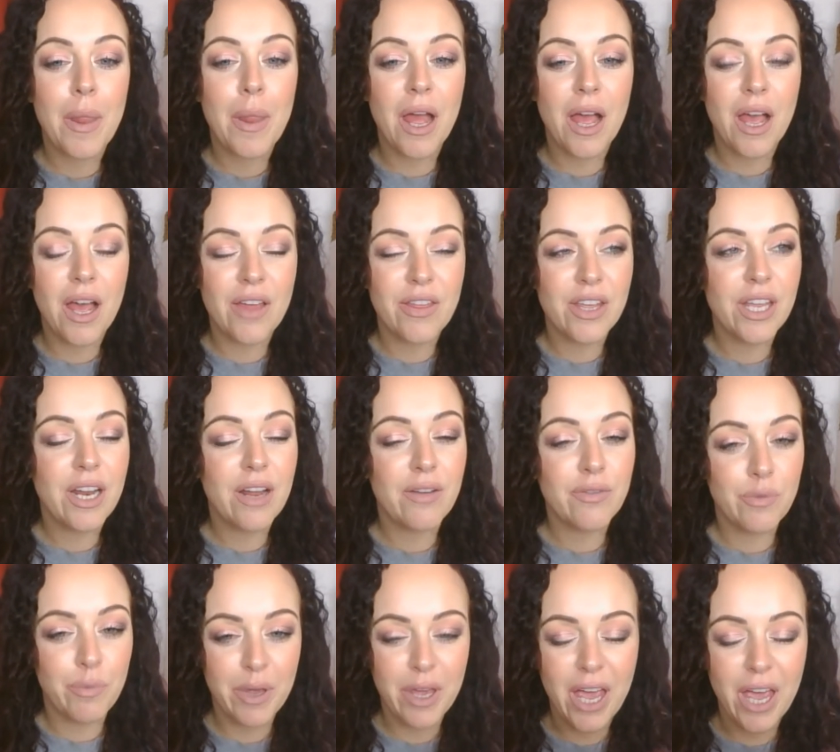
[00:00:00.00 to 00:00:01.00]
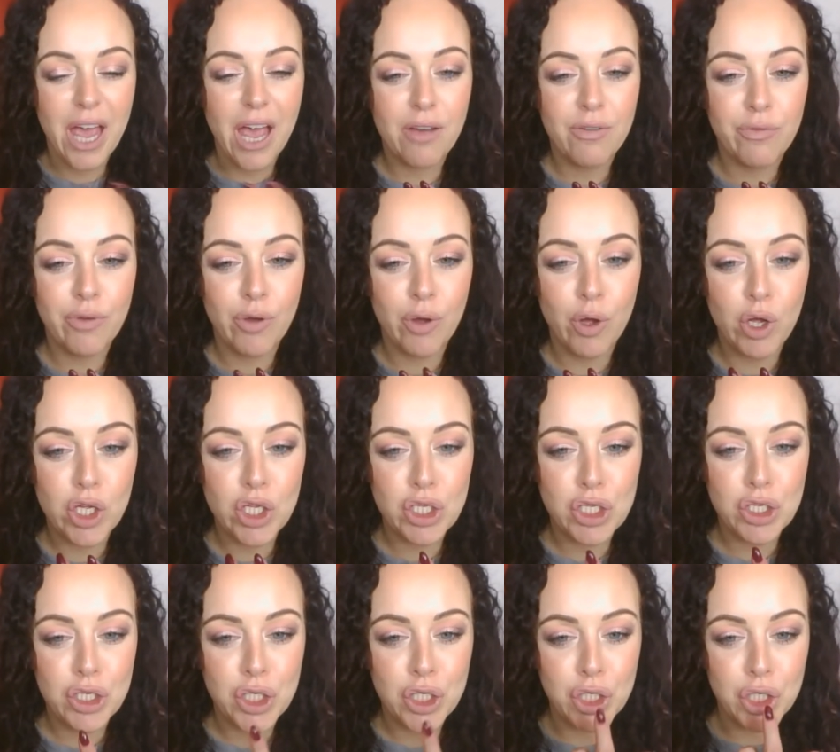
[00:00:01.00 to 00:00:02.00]
I think you'd have to be careful
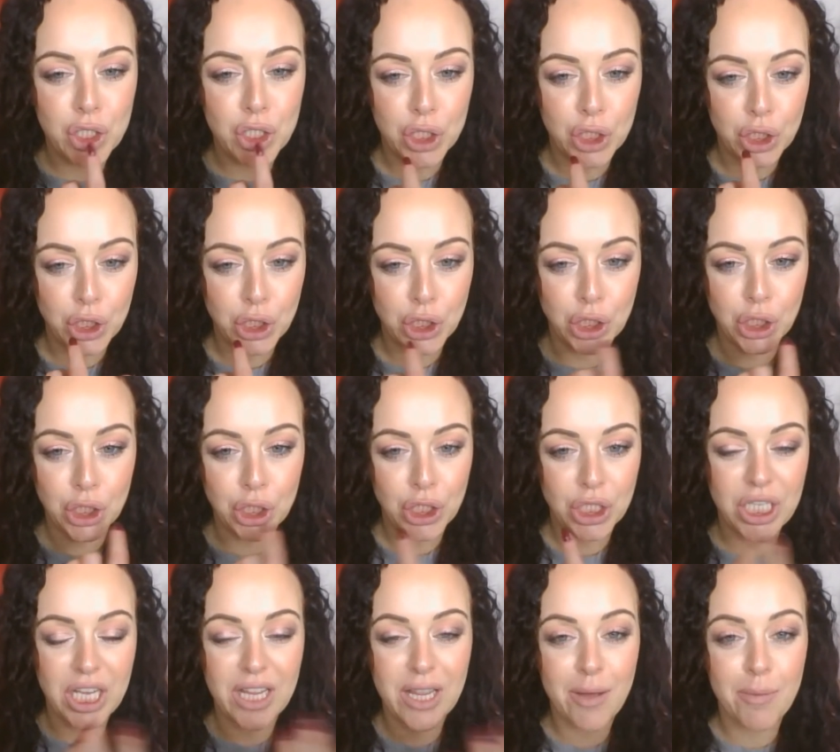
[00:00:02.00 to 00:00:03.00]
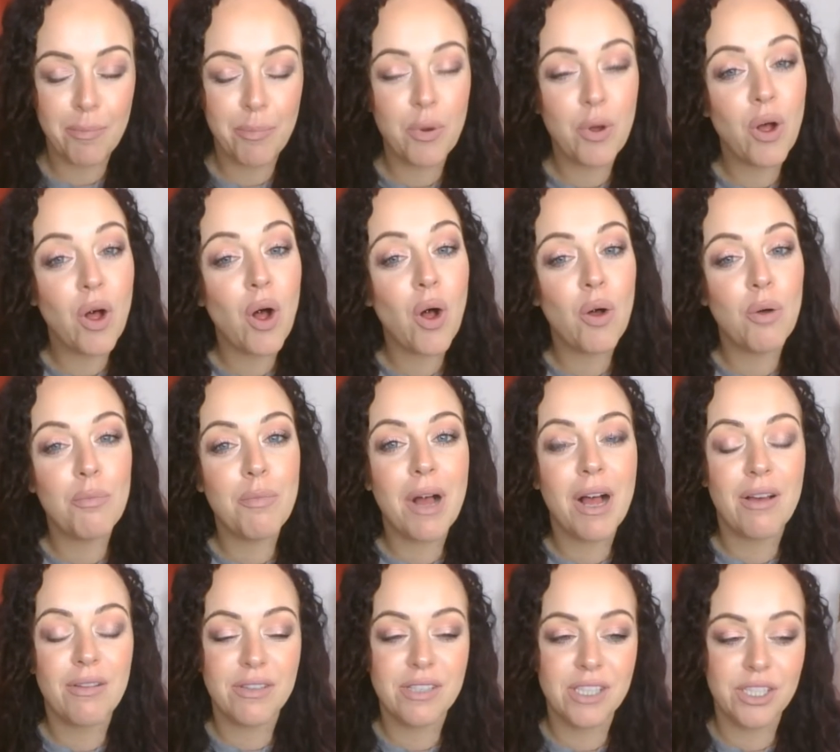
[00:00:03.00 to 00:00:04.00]
not to get that butthole
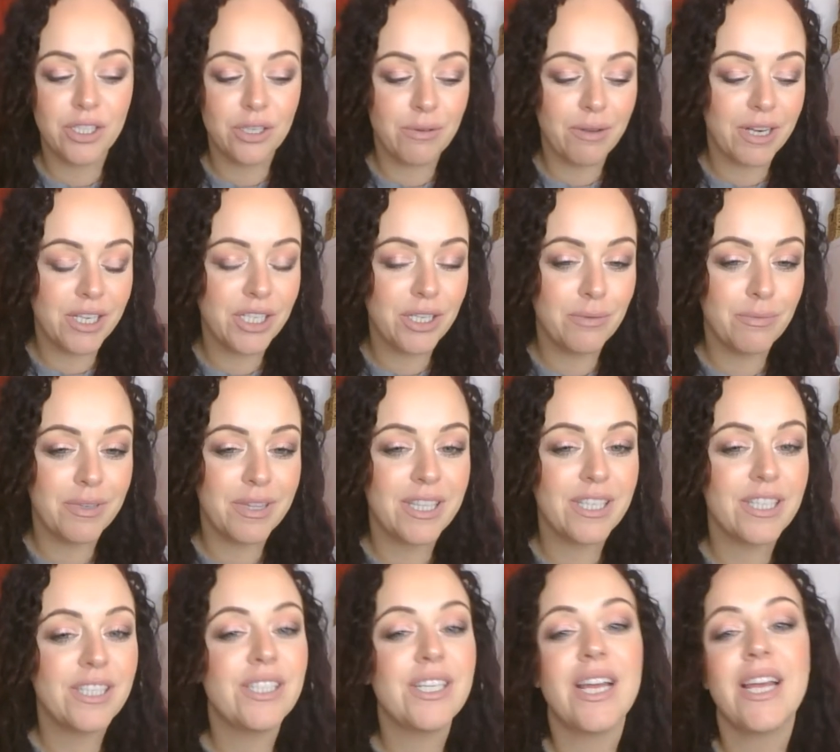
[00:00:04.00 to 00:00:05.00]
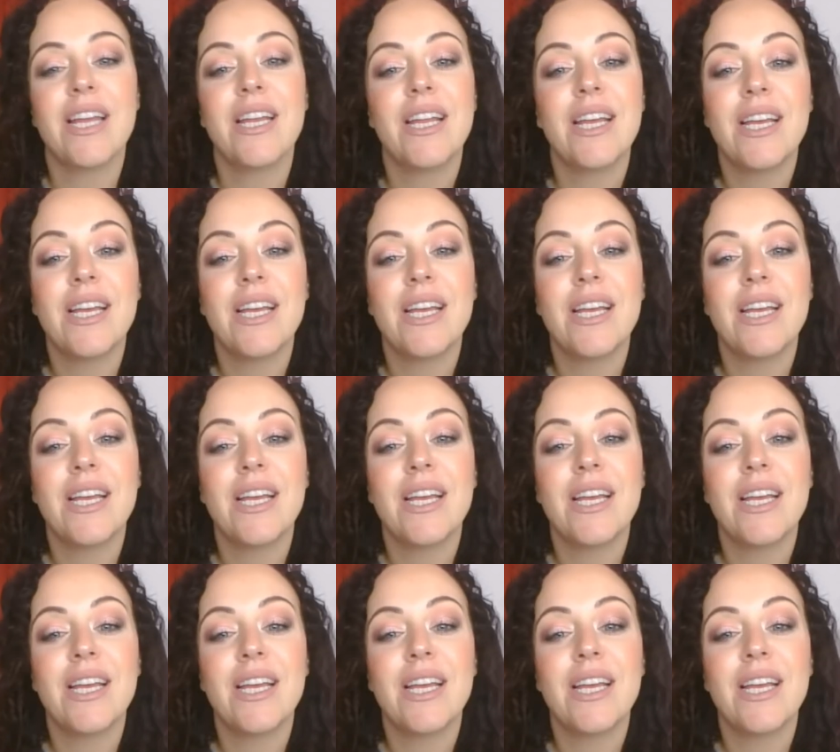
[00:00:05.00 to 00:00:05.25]
mouth situation with this shade.